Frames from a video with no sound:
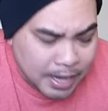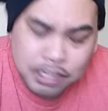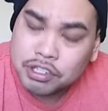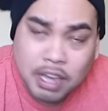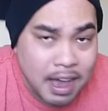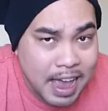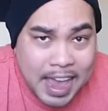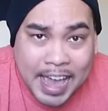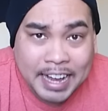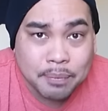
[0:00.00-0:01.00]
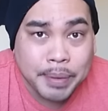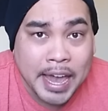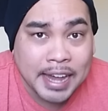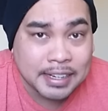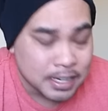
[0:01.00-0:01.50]
You saw how I had it
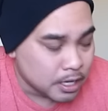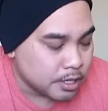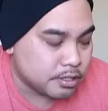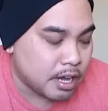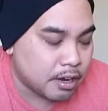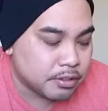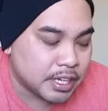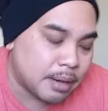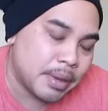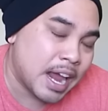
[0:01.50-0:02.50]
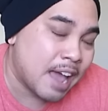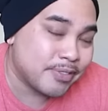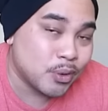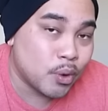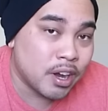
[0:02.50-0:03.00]
packed. So I don't think I'm going to
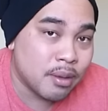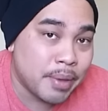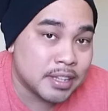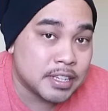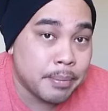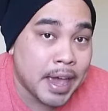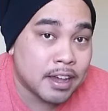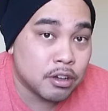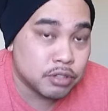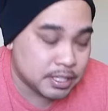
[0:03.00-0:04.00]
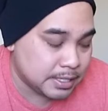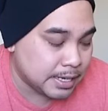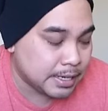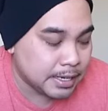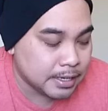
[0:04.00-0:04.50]
have to worry about tobacco
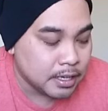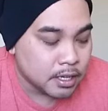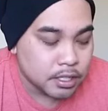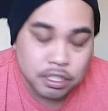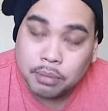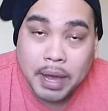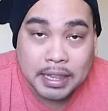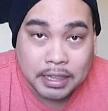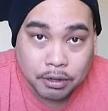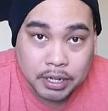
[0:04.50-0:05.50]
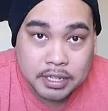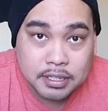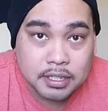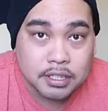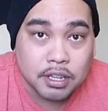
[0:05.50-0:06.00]
sticking to my
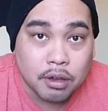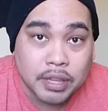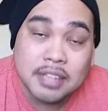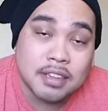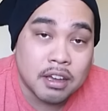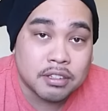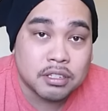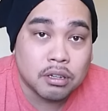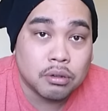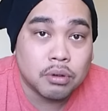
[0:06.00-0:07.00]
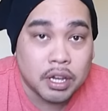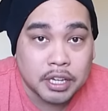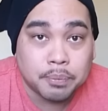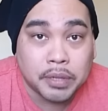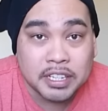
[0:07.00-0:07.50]
Lotus. So that's also a
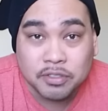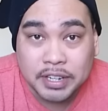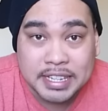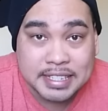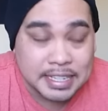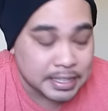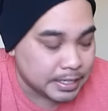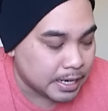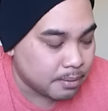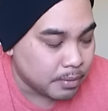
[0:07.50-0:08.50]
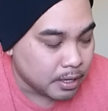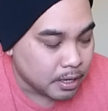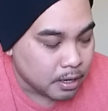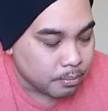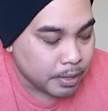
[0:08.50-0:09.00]
good plus for easy cleanup.
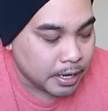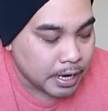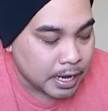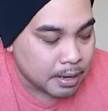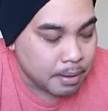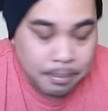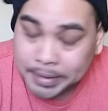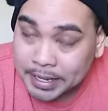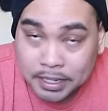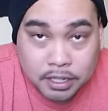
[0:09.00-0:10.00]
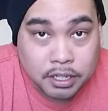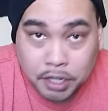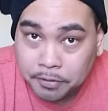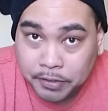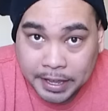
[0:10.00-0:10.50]
But I'm getting
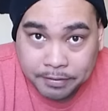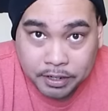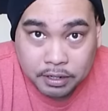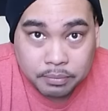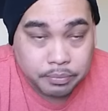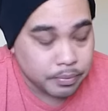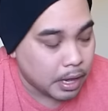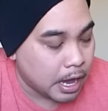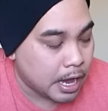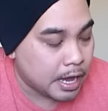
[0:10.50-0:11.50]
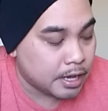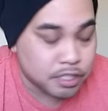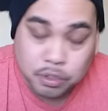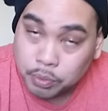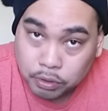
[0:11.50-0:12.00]
good flavor,
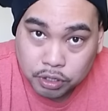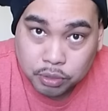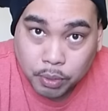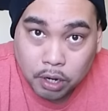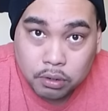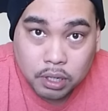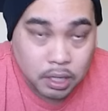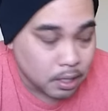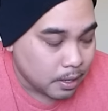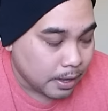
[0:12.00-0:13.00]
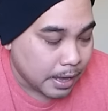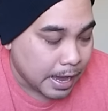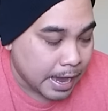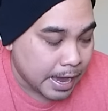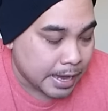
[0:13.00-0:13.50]
smooth smoke,
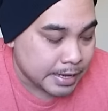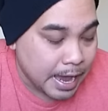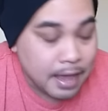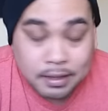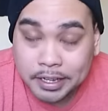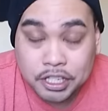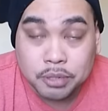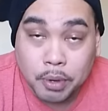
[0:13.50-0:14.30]
and yeah, it's